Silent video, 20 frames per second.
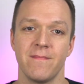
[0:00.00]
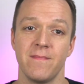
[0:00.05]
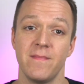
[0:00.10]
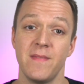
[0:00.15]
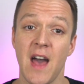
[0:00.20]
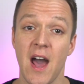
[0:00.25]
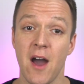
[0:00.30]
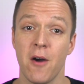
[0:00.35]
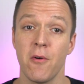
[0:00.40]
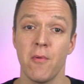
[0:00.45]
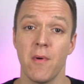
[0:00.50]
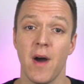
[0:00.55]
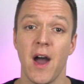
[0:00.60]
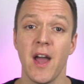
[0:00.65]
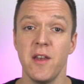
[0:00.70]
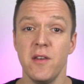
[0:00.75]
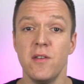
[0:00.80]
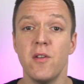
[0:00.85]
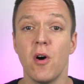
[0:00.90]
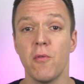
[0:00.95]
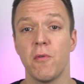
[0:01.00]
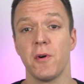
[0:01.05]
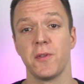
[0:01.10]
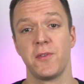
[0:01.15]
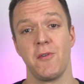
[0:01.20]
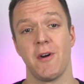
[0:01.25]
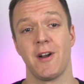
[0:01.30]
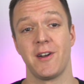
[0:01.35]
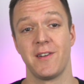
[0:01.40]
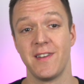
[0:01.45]
Now I know what
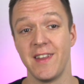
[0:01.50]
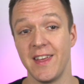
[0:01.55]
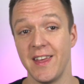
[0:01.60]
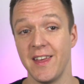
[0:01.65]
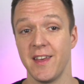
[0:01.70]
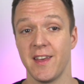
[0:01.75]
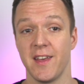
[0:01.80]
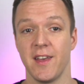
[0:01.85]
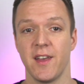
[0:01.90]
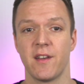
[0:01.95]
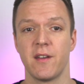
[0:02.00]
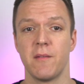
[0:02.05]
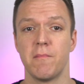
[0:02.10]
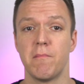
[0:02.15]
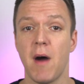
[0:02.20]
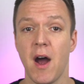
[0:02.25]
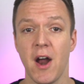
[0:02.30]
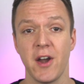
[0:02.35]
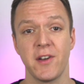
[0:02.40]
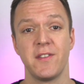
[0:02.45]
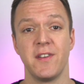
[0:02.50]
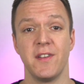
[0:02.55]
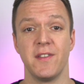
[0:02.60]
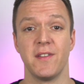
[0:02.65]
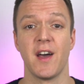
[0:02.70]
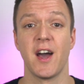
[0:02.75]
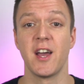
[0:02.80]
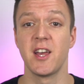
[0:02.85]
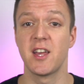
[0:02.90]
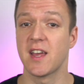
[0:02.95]
you are thinking. Martin,
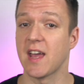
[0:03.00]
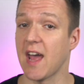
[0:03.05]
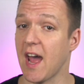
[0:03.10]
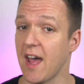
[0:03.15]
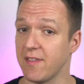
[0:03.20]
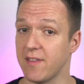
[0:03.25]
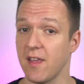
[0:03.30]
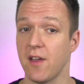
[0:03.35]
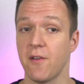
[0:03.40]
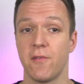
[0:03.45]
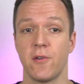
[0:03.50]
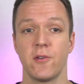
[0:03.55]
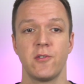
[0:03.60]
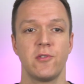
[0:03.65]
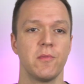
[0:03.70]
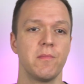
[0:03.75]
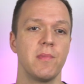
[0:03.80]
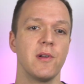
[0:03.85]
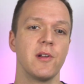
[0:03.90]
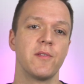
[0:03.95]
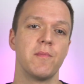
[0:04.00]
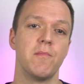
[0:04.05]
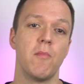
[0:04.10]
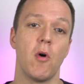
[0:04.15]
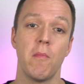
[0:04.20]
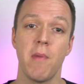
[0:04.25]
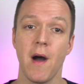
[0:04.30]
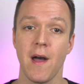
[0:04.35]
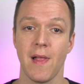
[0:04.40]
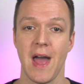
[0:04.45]
I can't afford to build
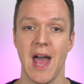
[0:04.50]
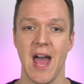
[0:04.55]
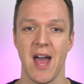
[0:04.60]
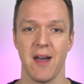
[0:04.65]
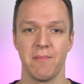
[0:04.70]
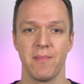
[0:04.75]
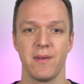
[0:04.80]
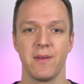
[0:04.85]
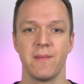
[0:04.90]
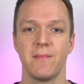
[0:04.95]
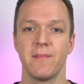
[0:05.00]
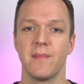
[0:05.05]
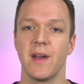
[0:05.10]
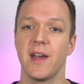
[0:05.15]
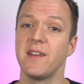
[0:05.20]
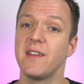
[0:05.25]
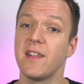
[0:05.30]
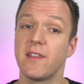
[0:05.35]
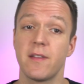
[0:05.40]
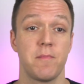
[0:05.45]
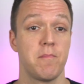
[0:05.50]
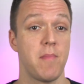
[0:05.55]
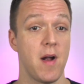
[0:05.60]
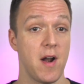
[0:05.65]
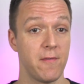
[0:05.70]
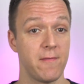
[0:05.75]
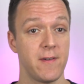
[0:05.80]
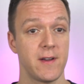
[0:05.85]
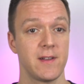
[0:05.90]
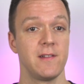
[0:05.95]
mobile app. And it's
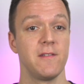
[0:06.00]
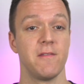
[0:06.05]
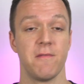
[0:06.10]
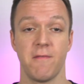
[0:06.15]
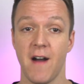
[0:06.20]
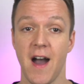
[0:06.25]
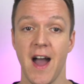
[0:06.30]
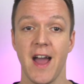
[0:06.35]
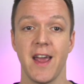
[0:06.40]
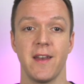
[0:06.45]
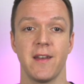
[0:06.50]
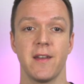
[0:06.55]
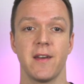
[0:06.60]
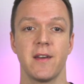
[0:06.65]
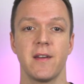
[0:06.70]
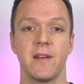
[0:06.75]
perfectly fine.